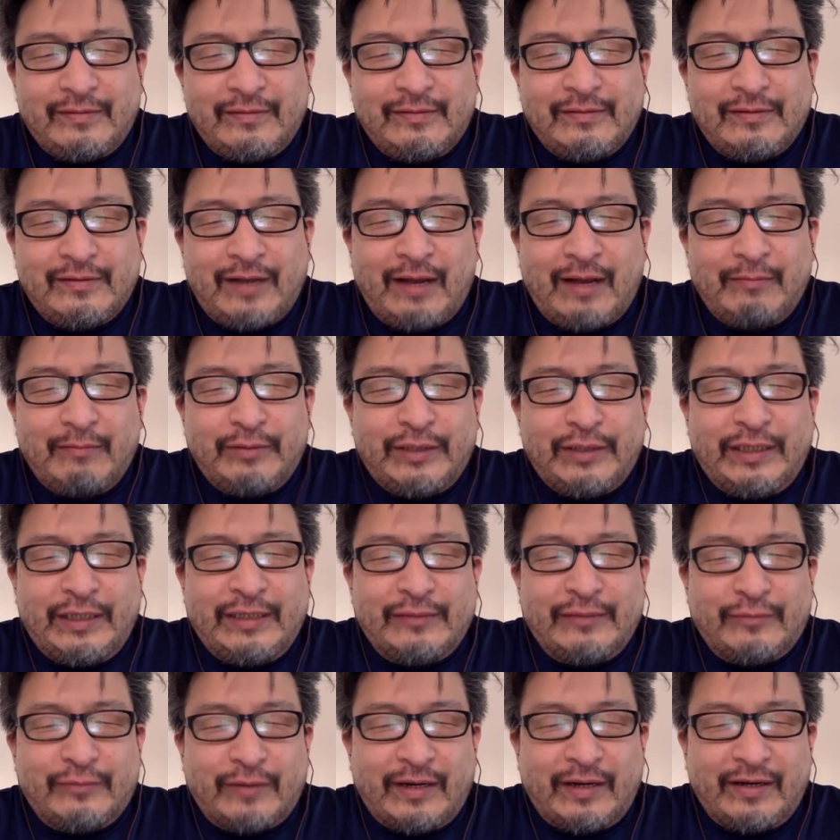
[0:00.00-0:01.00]
Tom
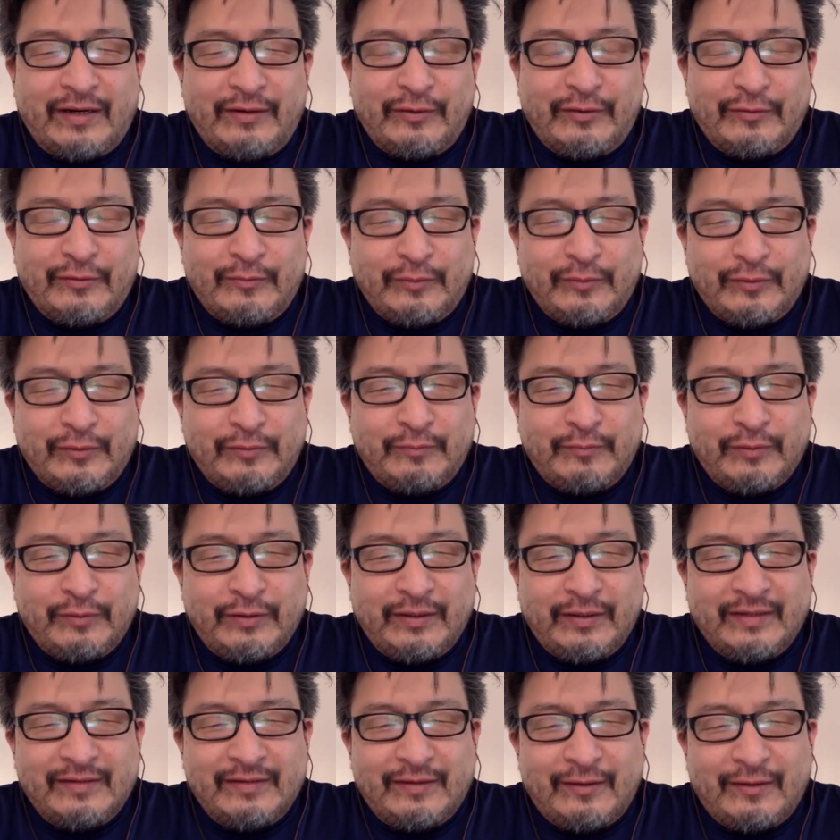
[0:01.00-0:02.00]
Cheesewright in your
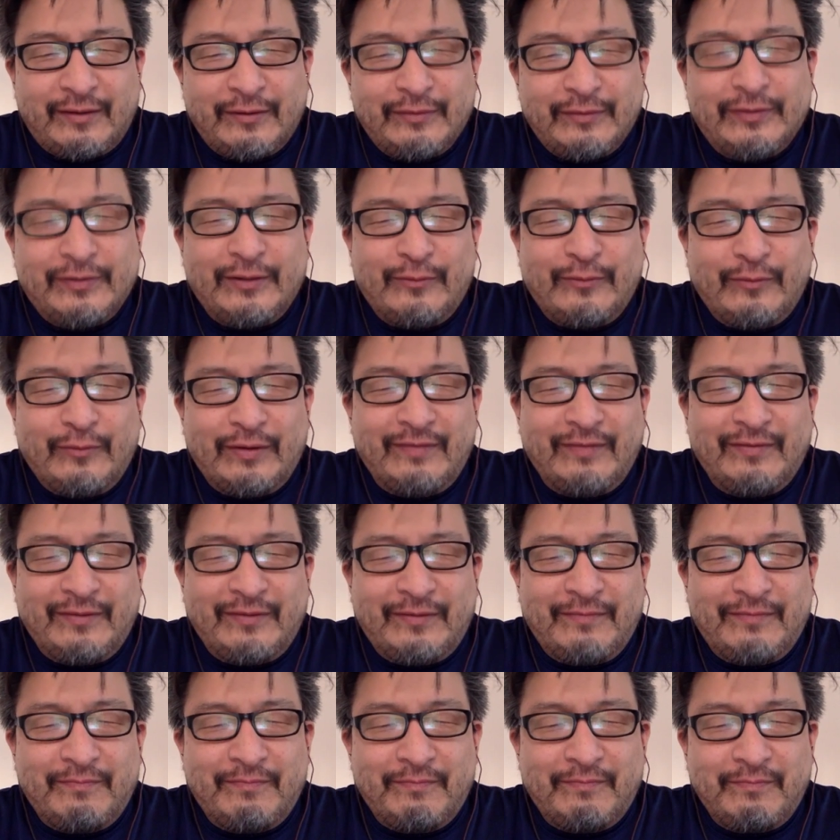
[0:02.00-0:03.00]
book is also one of
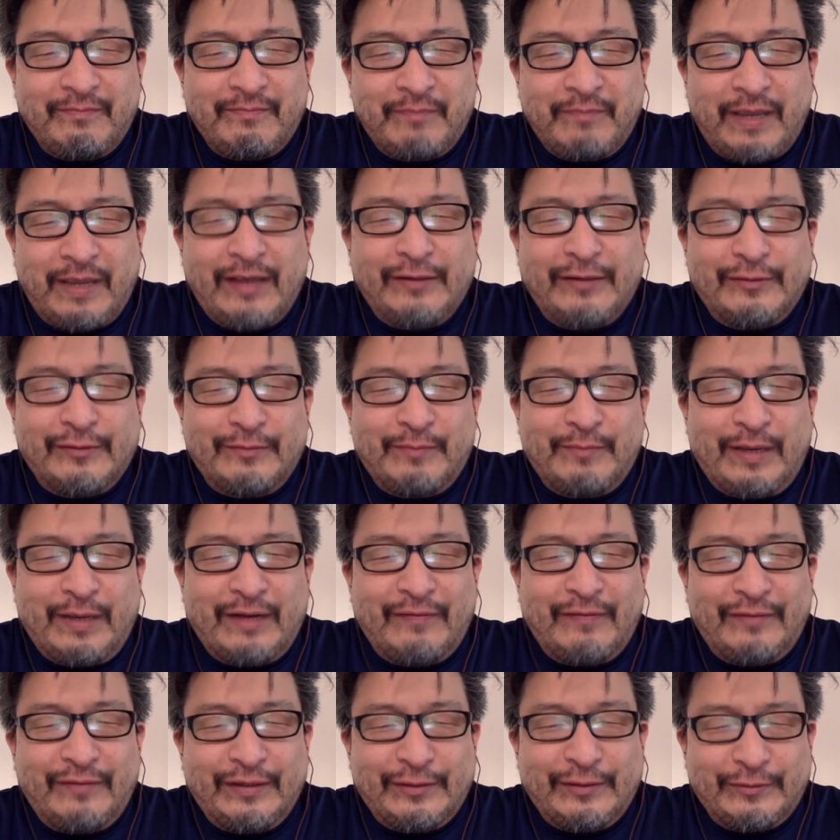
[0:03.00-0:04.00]
the major
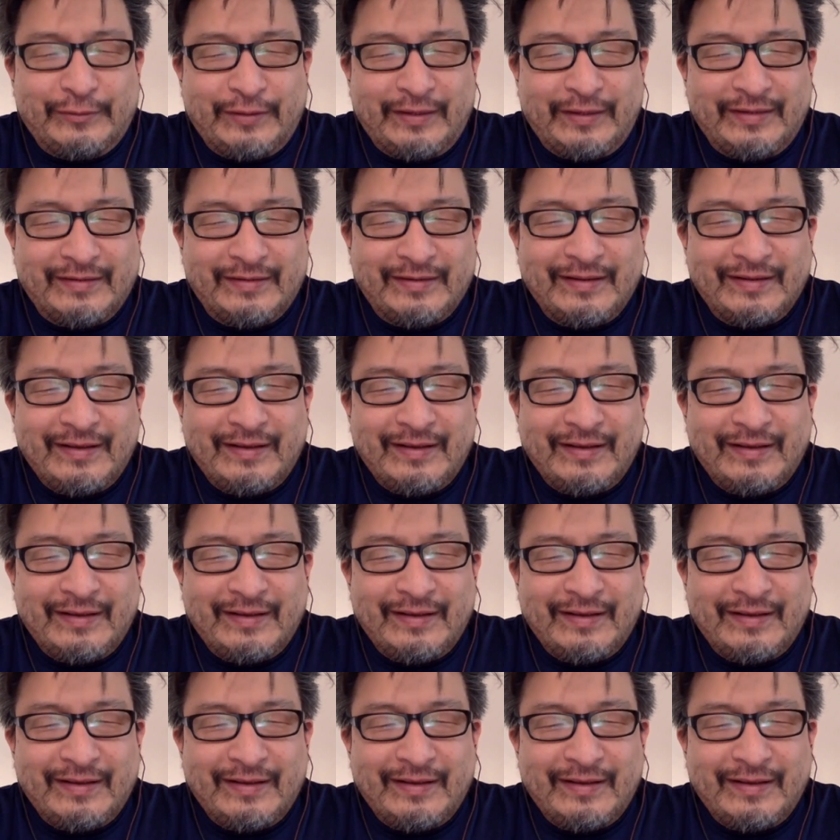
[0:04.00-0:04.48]
beneficiaries